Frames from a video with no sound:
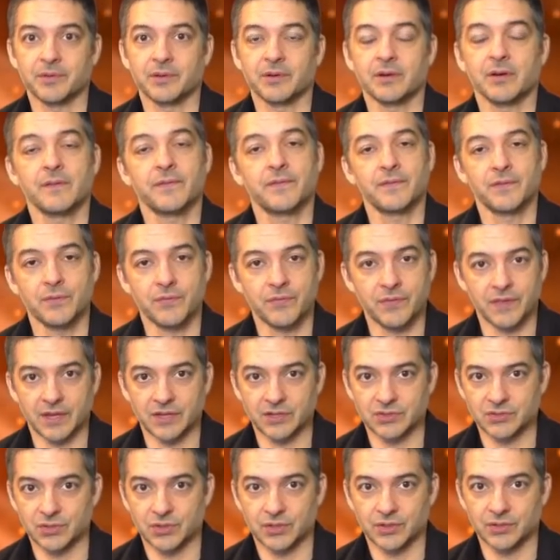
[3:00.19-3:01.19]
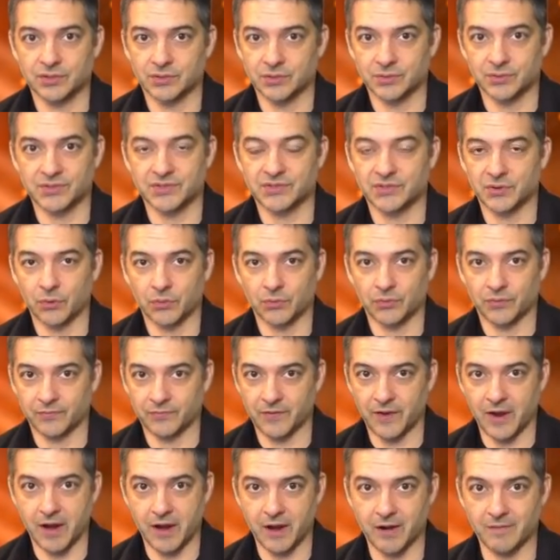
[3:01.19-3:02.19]
there are a few things you can do to stoke the
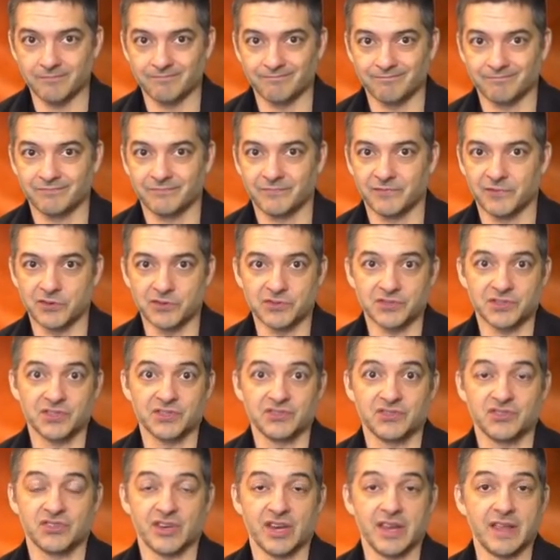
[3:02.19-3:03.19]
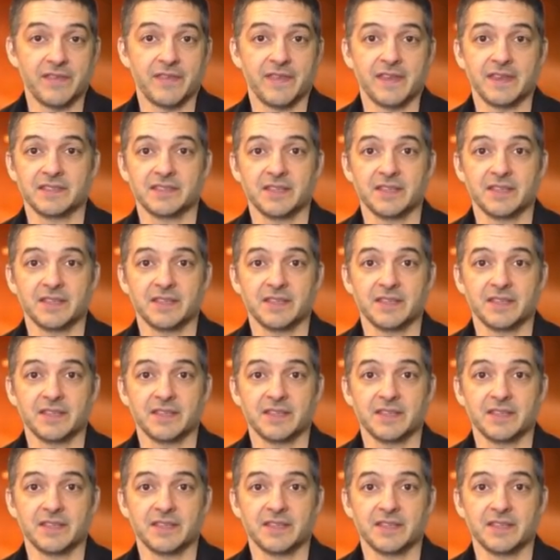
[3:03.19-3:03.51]
fire. First is shake things